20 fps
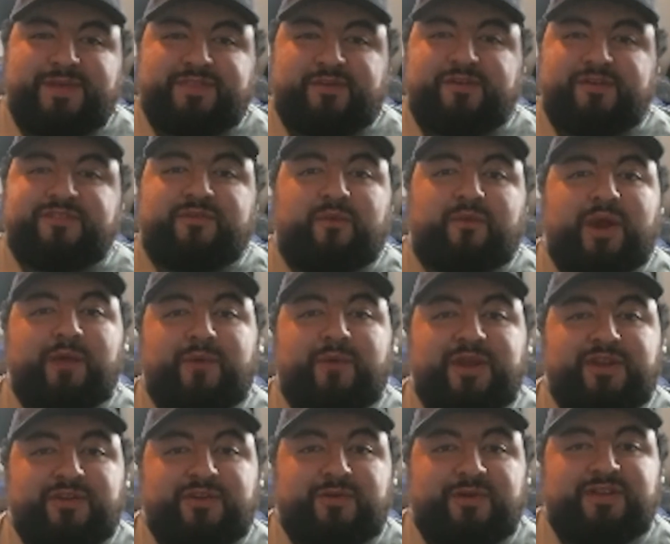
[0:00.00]
There is a right way
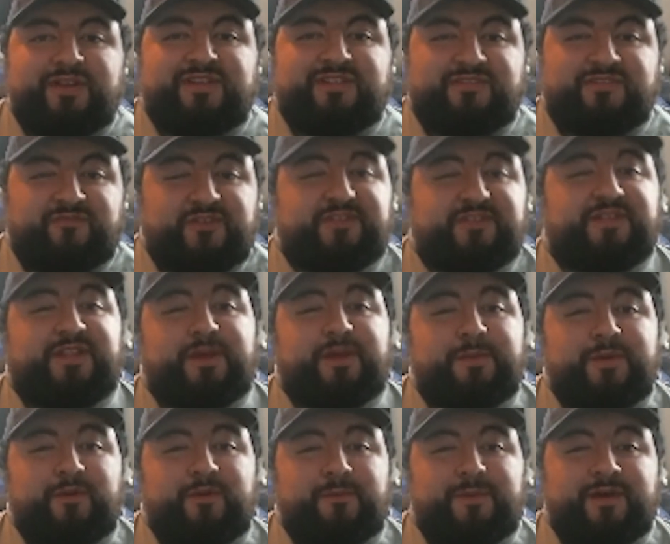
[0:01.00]
to do it. It just feels a little
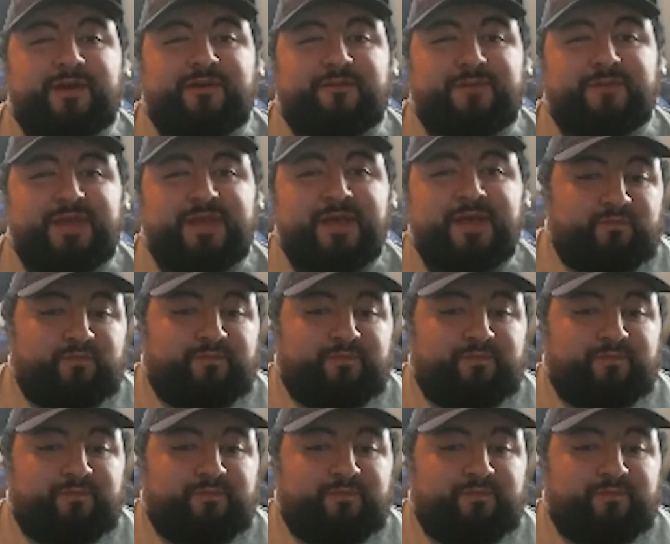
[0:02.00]
bit repetitive to me.